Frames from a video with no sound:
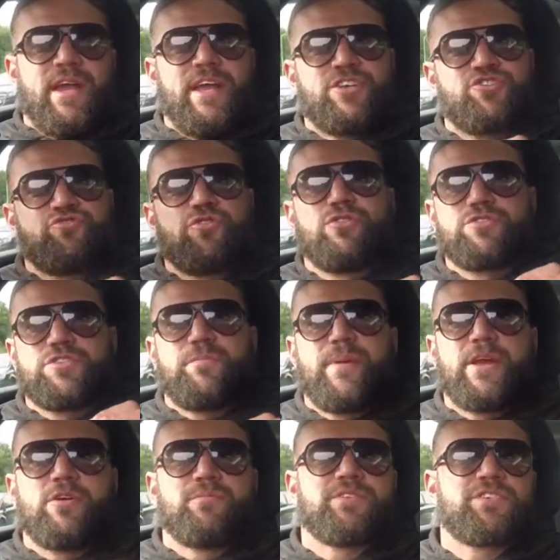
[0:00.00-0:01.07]
it struggles to
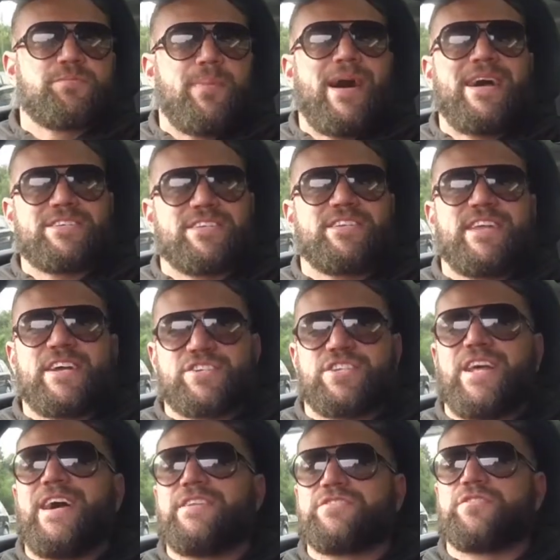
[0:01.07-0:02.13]
pick up the sparsely dashed
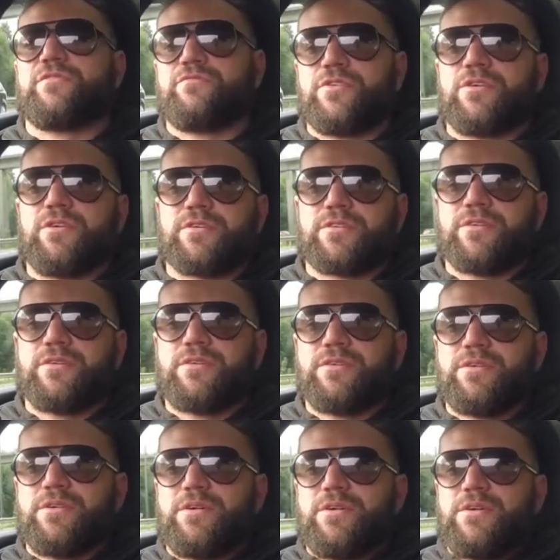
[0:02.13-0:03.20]
lines on the road,
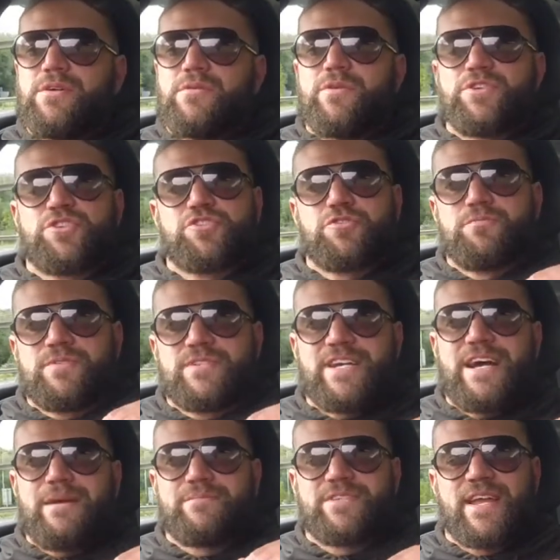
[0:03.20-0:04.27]
which
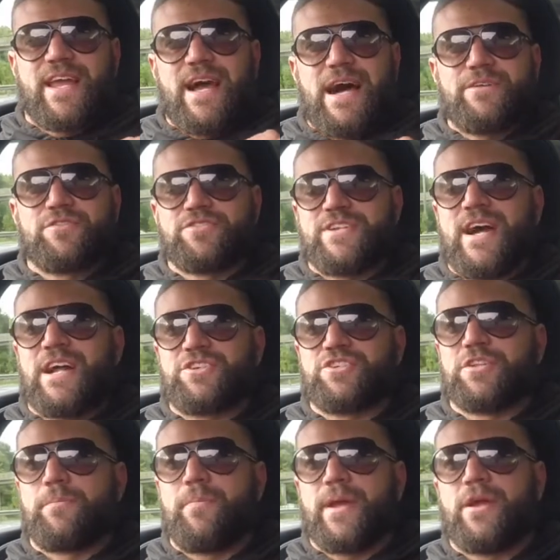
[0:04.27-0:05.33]
sometimes the car doesn't
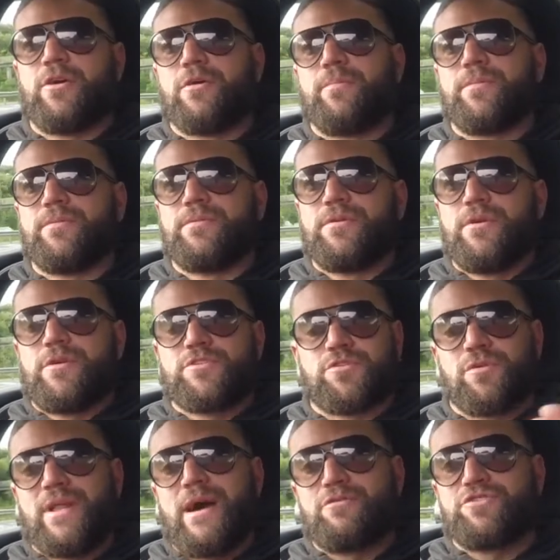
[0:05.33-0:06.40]
actually pick up,
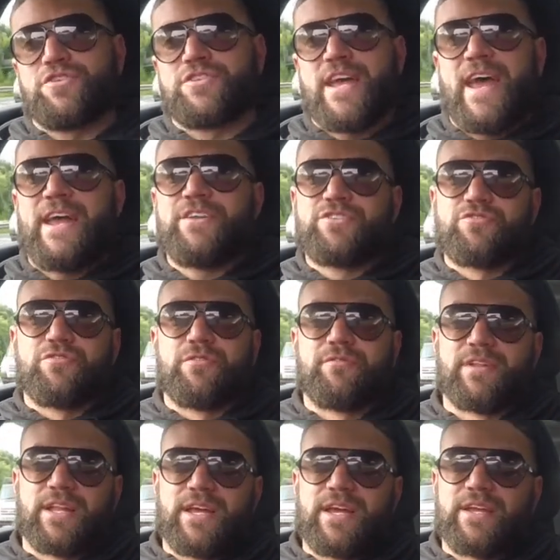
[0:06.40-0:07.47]
so allows you to enter
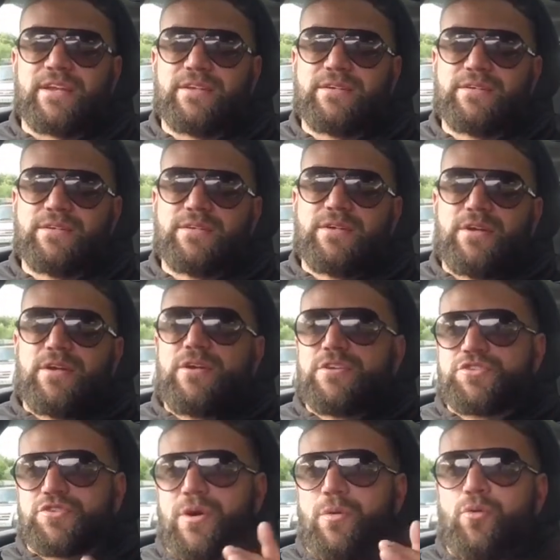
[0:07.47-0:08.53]
another lane.
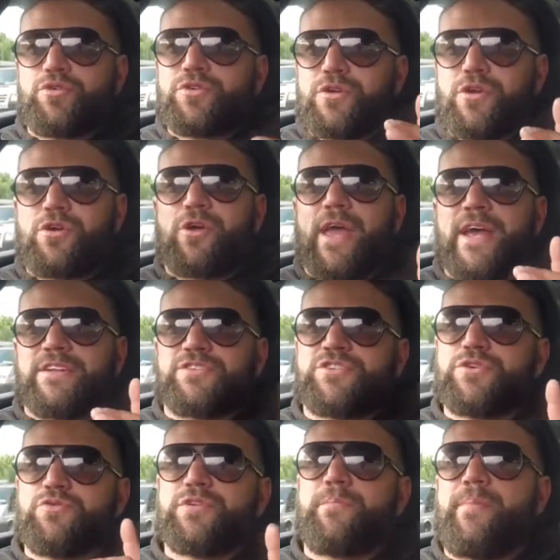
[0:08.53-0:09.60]
So I wouldn't get
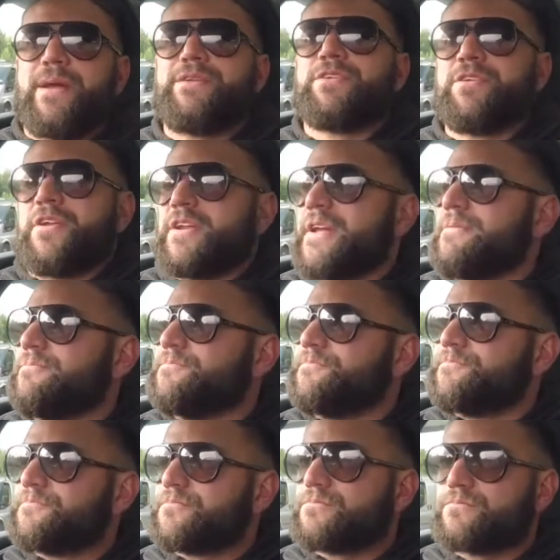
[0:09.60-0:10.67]
too dependent on it.
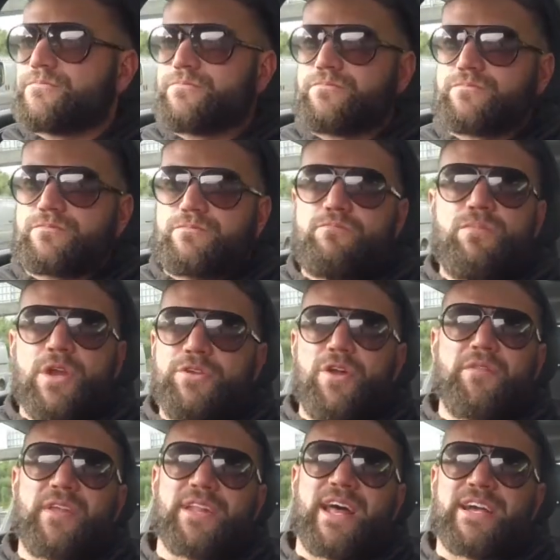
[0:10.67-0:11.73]

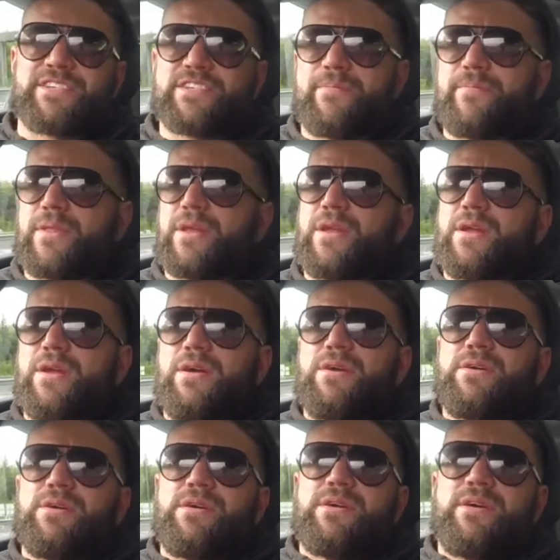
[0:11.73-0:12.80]
Nonetheless,
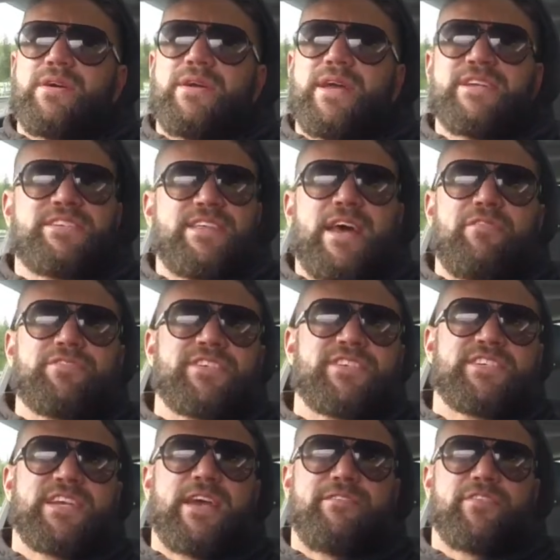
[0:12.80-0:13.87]
it's there as a
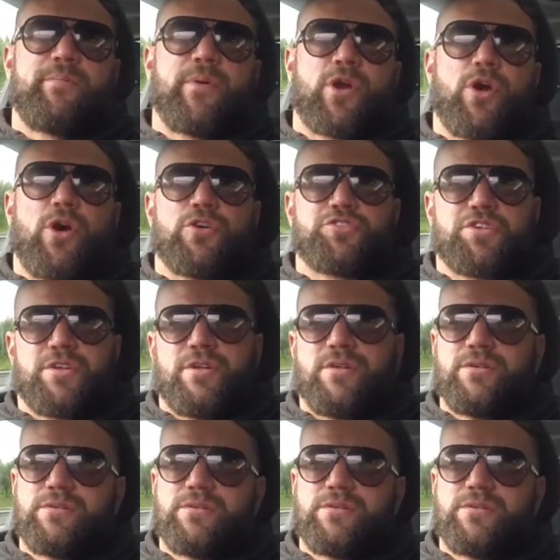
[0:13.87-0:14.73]
safety precaution,